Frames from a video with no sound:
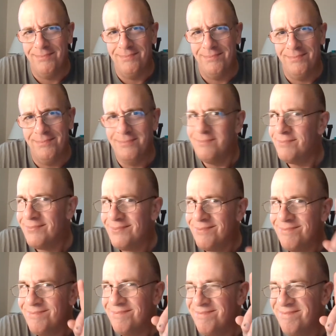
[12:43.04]

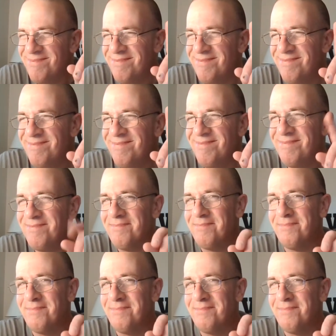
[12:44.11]
No one is speaking in this clip.